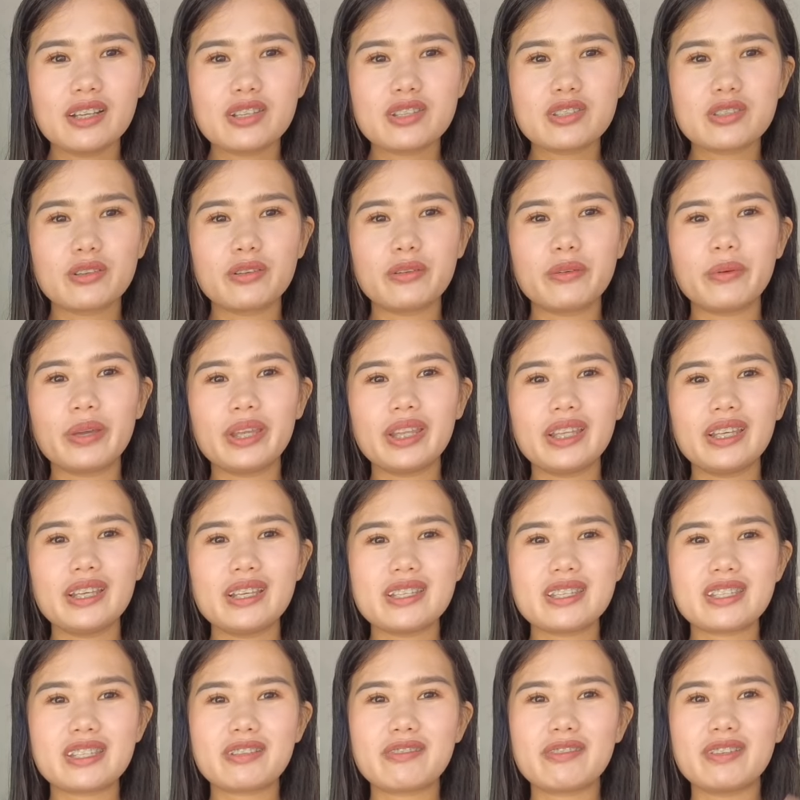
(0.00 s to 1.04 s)
So when he
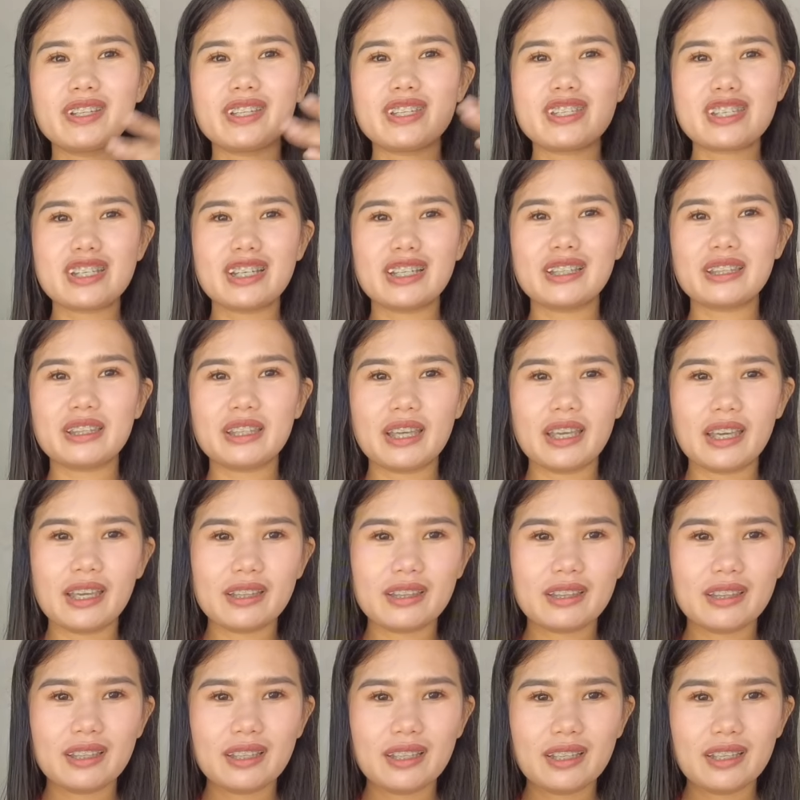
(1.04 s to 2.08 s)
screenshot
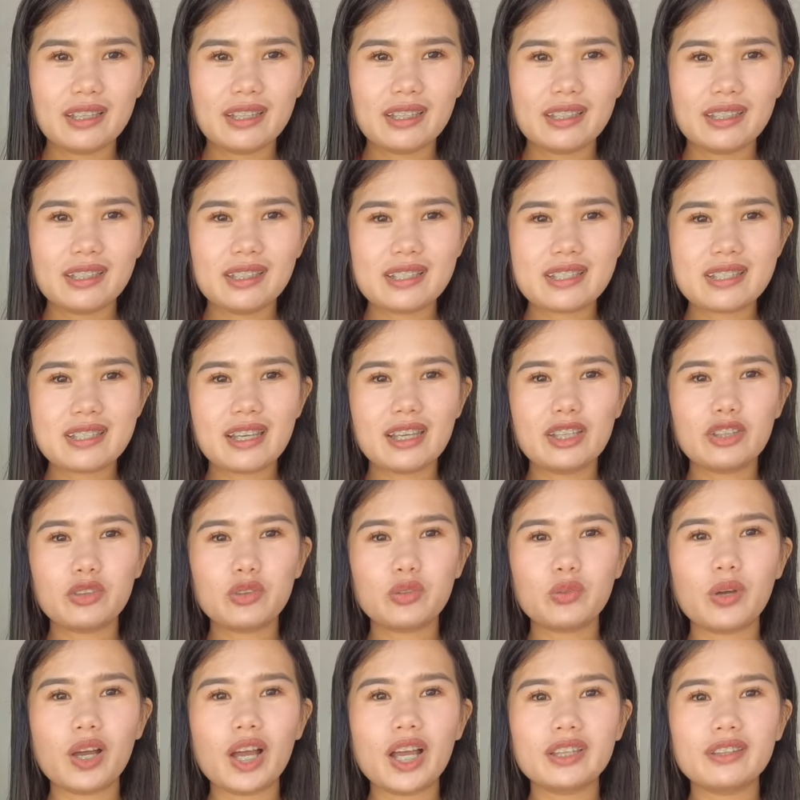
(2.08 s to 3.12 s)
it, he sent
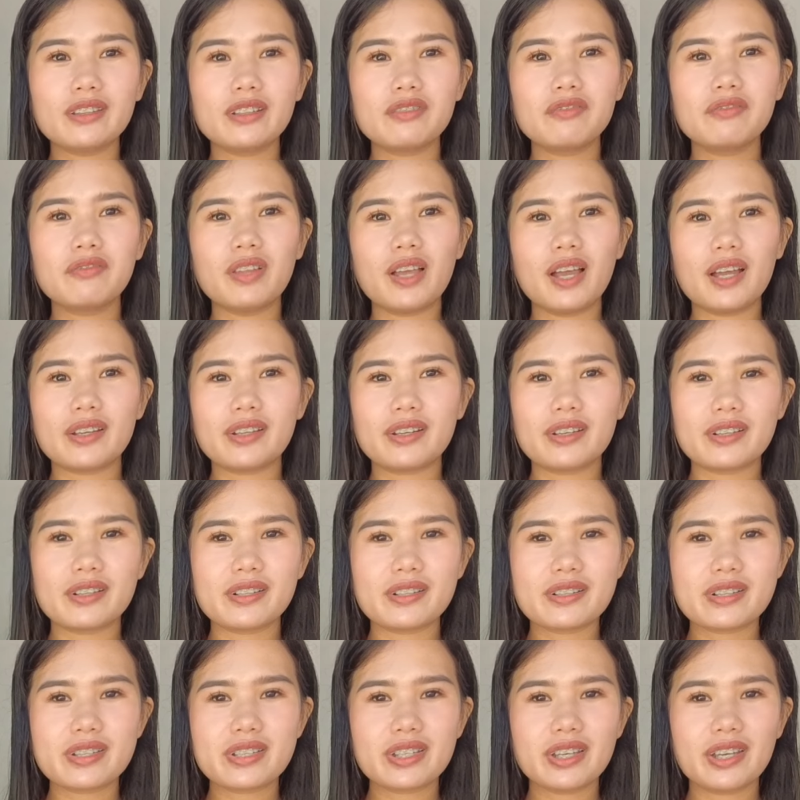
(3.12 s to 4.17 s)
to other
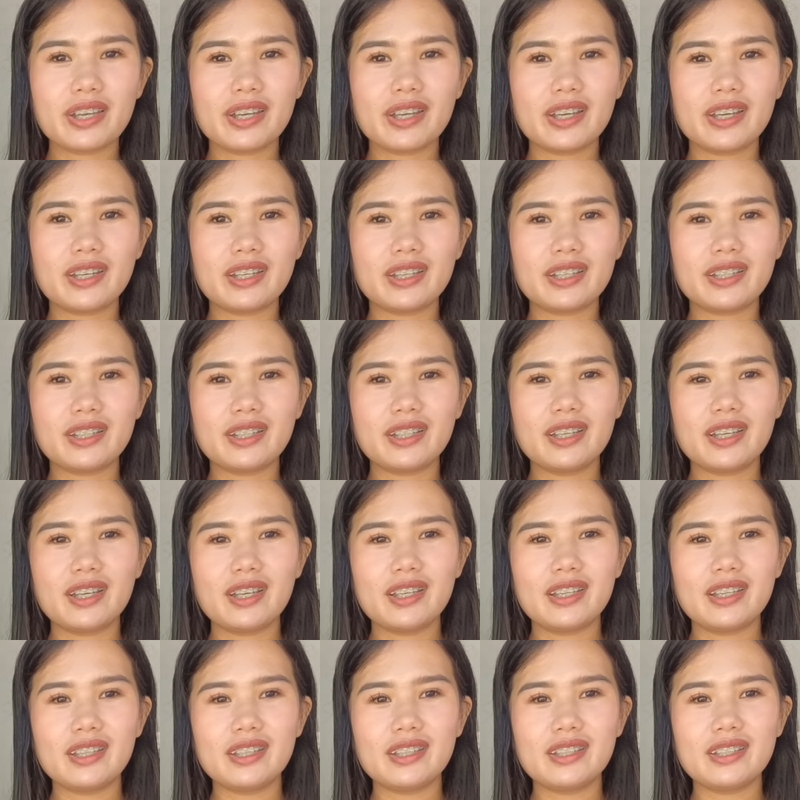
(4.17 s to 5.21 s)
vloggers, and
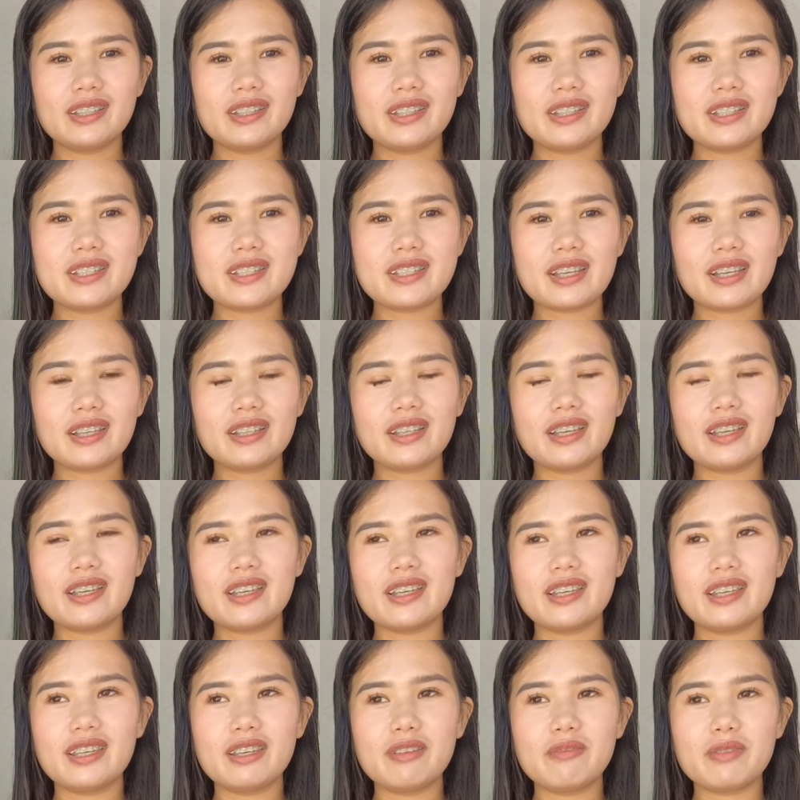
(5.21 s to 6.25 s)
he said
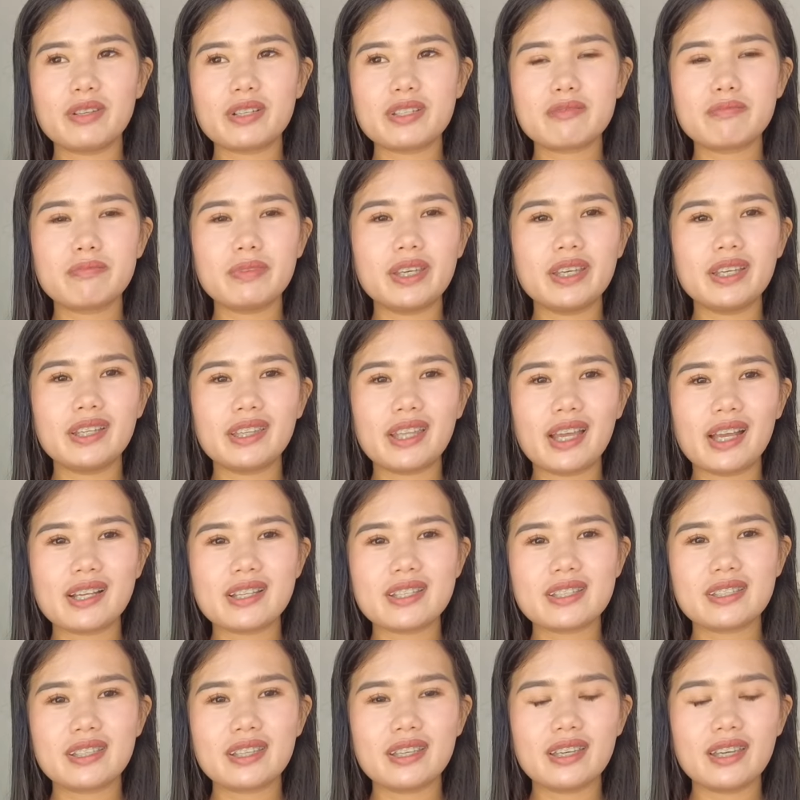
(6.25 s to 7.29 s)
he was being
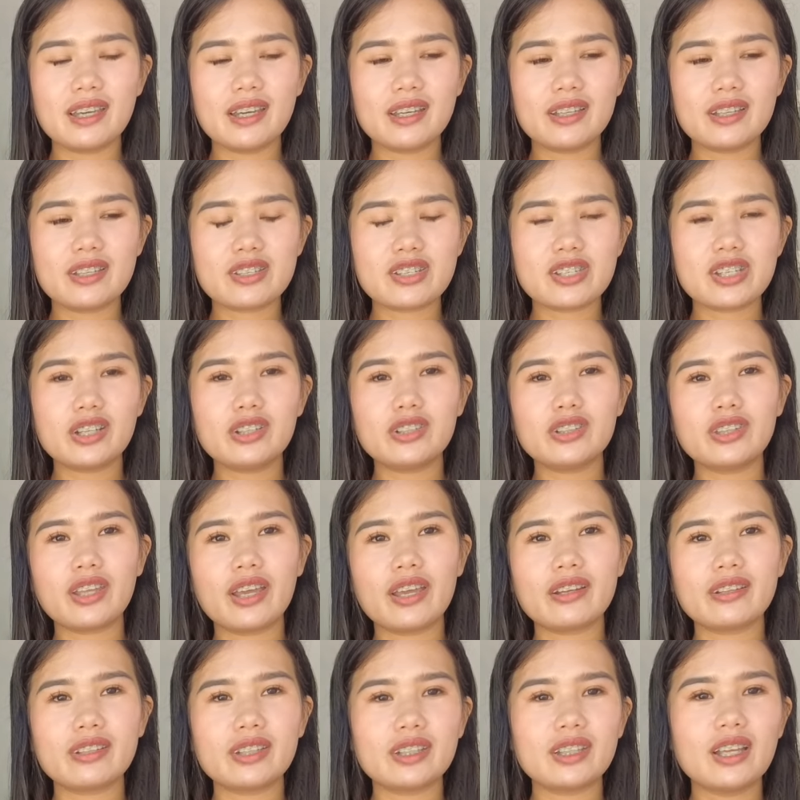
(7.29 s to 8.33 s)
nasty and shared
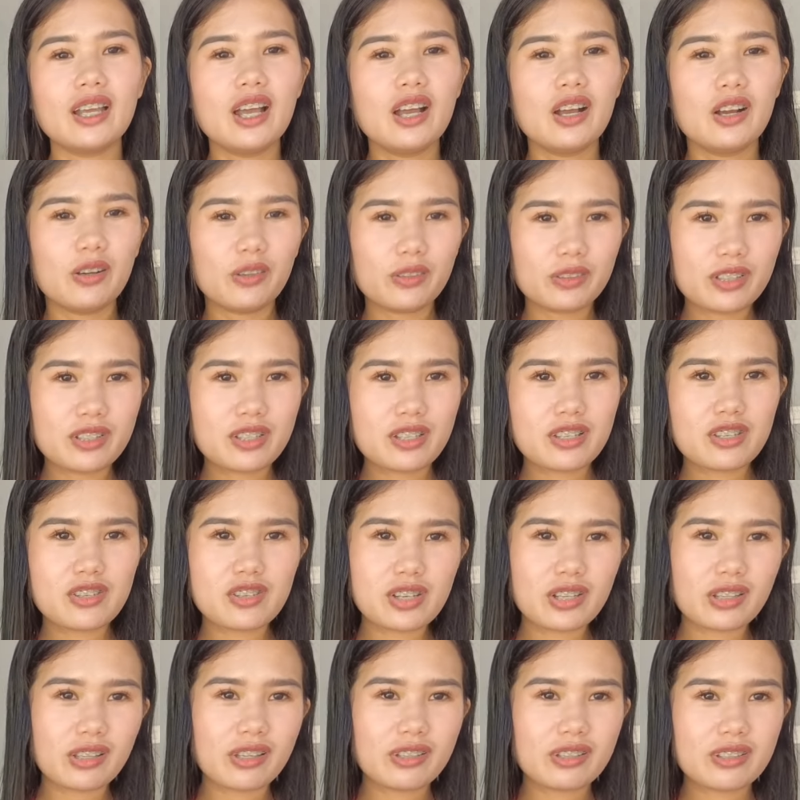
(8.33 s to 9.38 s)
there that, oh, this is
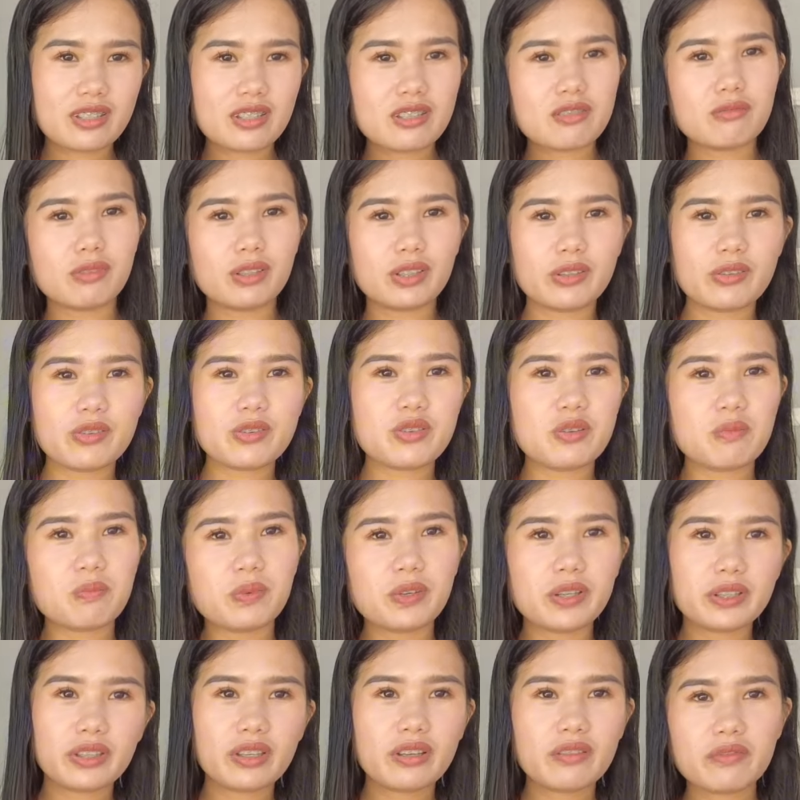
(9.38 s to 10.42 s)
Jella, this is what you're
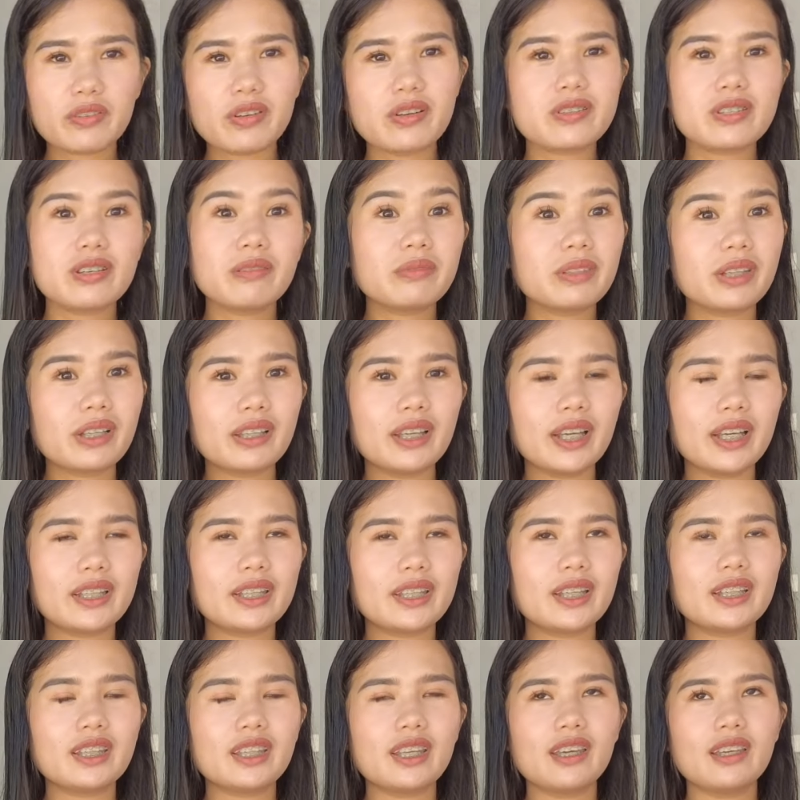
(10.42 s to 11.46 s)
supporting for, something like
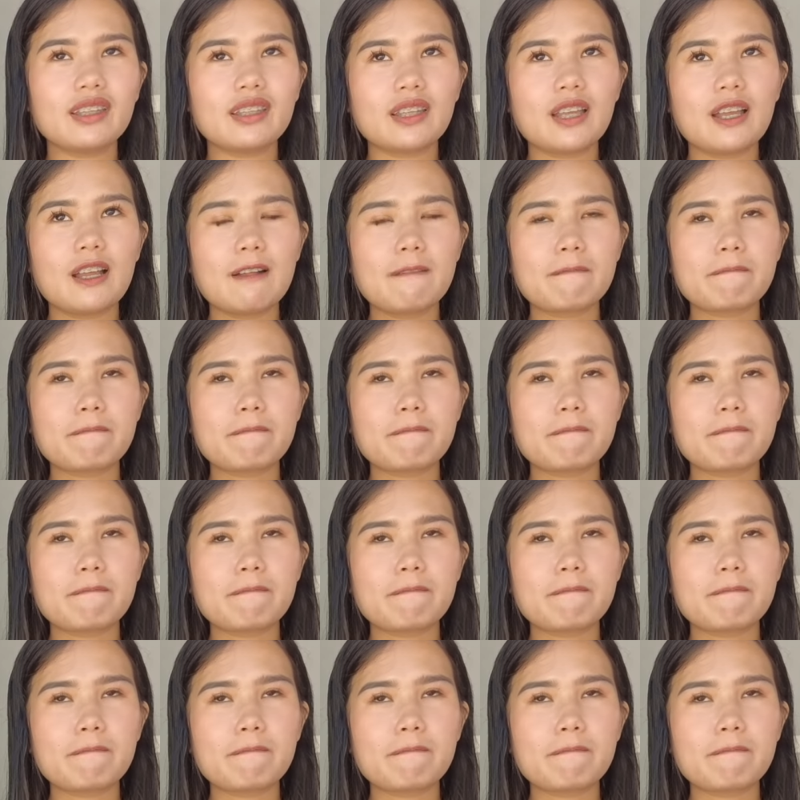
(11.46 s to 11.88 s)
that. And